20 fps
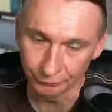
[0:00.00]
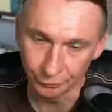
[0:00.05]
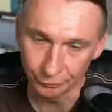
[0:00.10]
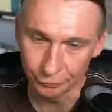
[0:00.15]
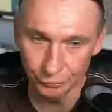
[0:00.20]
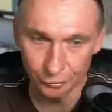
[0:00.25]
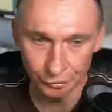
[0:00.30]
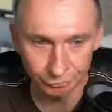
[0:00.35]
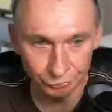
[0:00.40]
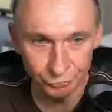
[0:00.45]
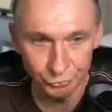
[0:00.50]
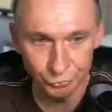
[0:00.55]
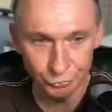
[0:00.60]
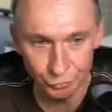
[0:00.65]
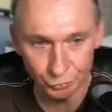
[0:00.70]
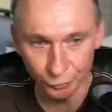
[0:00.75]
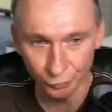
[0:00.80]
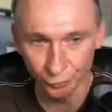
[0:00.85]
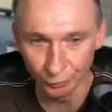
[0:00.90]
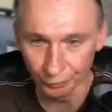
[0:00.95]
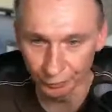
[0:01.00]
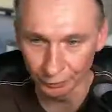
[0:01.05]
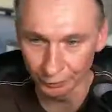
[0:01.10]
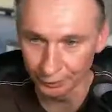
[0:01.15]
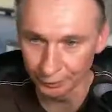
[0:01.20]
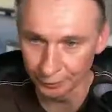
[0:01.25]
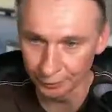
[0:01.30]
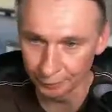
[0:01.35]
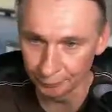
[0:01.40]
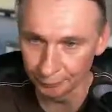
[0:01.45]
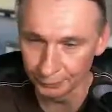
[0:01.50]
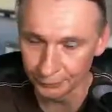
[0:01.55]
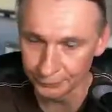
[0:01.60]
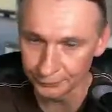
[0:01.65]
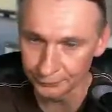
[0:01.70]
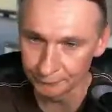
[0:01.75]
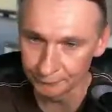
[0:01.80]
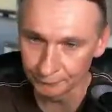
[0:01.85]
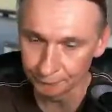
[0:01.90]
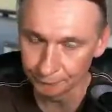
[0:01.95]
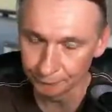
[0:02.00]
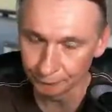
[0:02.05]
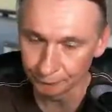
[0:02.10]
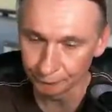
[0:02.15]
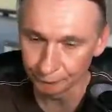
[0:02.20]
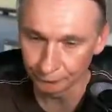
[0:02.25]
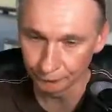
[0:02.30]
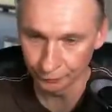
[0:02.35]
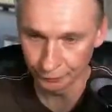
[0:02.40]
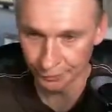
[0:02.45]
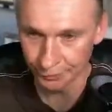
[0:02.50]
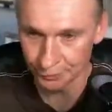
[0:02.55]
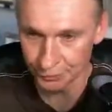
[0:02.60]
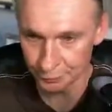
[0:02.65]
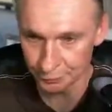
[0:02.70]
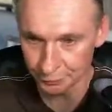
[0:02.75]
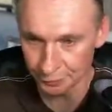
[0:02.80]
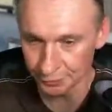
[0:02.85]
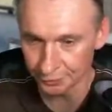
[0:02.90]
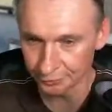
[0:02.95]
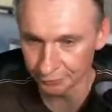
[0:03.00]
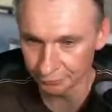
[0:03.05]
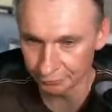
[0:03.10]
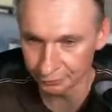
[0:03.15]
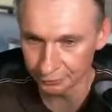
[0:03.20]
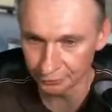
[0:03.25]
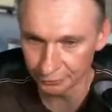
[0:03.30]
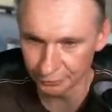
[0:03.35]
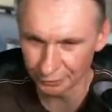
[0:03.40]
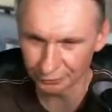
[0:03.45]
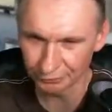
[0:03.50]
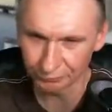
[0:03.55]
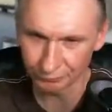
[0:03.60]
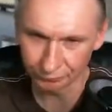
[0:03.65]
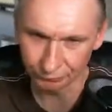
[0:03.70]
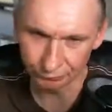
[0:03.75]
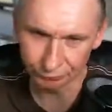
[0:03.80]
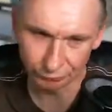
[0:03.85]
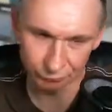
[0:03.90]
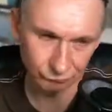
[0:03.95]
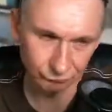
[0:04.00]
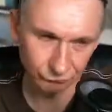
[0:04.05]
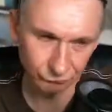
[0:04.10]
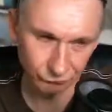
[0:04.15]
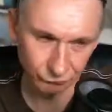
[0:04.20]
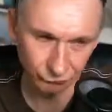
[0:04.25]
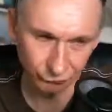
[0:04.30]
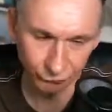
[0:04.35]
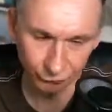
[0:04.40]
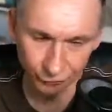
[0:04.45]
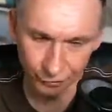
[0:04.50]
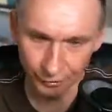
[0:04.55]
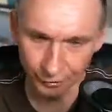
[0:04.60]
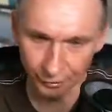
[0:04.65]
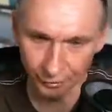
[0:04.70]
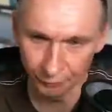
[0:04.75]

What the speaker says: you have to scroll a little bit, but they explain everything really